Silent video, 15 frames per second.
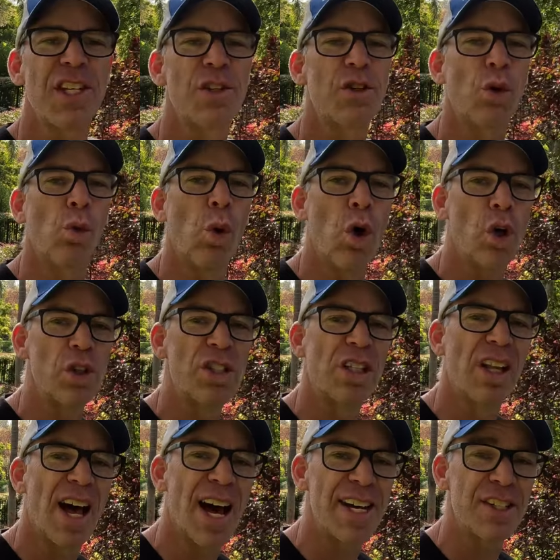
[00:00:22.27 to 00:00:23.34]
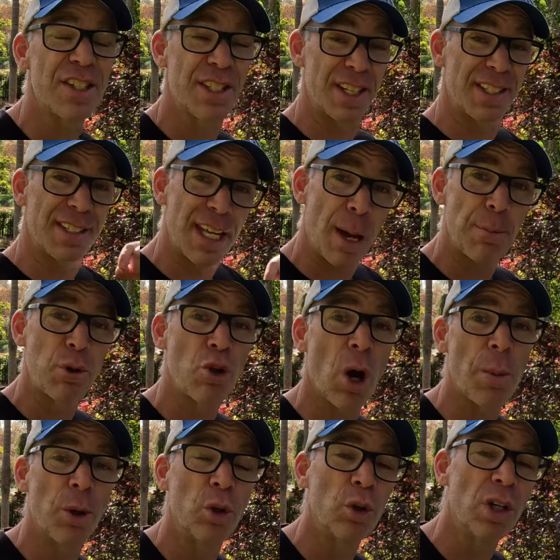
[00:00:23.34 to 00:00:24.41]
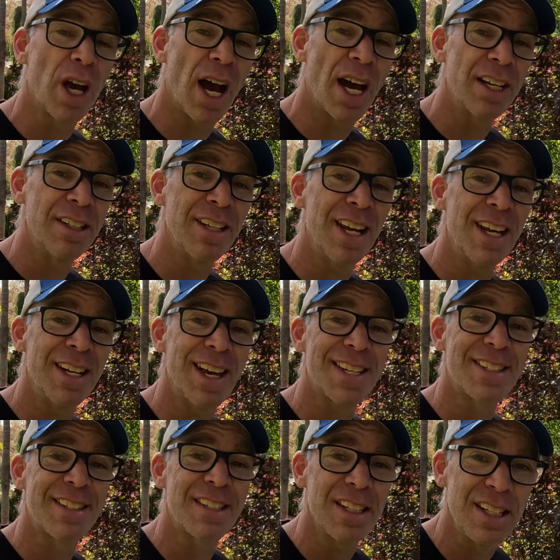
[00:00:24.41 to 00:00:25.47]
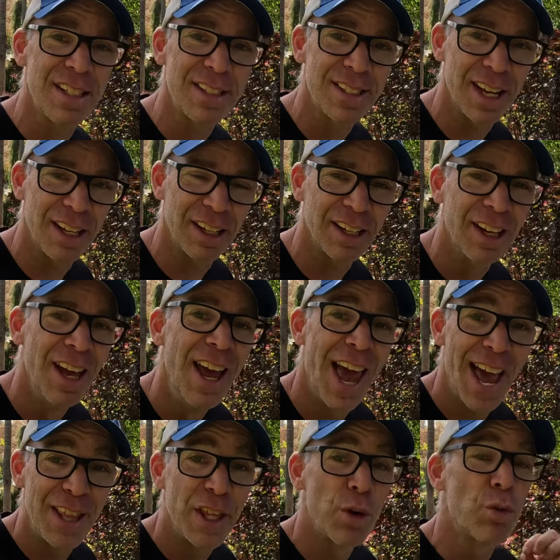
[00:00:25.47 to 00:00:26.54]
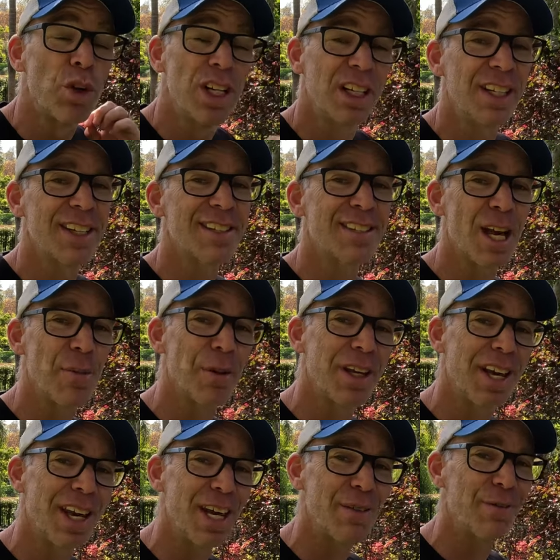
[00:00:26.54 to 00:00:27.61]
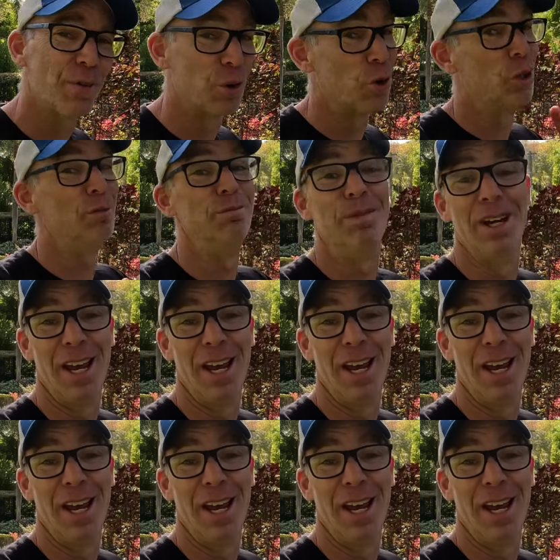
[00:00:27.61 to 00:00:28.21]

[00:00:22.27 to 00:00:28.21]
is the world's largest subtropical garden in a city centre, and there really is something here for